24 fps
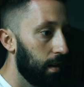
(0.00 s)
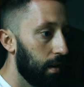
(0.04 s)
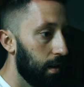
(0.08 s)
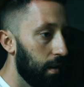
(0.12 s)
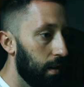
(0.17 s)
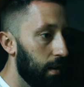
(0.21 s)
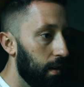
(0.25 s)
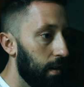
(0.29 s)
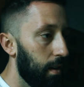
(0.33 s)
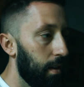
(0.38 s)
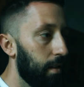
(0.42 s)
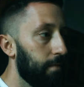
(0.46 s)
it was
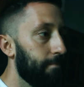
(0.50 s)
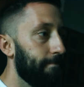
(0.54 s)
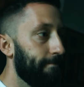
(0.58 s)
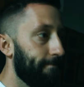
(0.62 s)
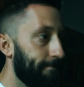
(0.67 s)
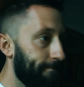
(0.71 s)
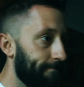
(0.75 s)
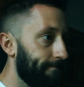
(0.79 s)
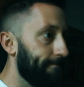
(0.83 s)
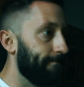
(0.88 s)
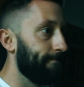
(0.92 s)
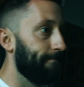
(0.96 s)
come bill
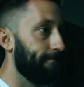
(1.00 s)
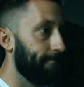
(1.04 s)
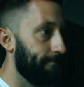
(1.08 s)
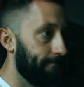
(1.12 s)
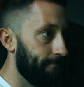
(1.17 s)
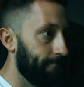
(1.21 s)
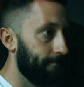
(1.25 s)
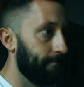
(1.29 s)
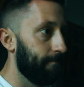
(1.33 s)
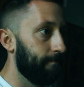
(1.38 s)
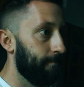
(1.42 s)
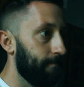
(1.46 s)
time, and
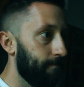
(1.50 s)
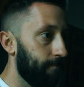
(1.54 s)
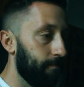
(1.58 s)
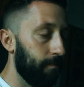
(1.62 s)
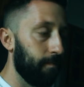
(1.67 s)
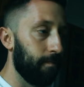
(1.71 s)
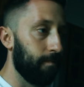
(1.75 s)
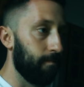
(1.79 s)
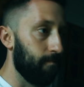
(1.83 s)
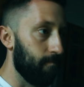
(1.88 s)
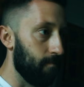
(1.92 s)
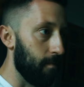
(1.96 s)
they're like,
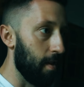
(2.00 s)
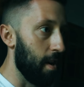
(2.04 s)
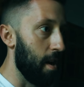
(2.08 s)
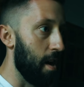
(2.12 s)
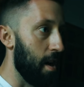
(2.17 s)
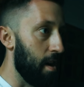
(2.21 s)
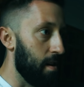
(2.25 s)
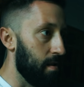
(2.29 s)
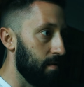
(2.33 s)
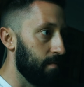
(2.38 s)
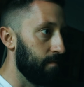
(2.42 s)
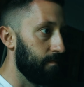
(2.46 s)
"See ya."
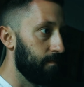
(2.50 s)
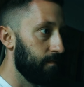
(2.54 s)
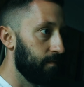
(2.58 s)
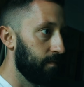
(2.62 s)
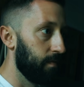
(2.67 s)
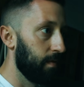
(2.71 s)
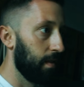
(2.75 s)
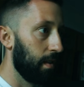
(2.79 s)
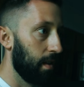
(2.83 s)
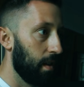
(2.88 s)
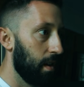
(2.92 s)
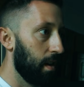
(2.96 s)
Yeah.
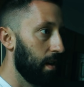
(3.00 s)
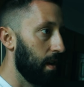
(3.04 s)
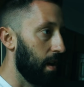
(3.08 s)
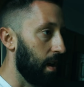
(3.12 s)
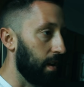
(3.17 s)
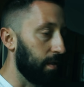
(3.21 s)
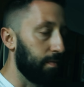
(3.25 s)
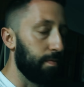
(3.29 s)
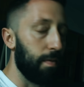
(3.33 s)
Good riddance.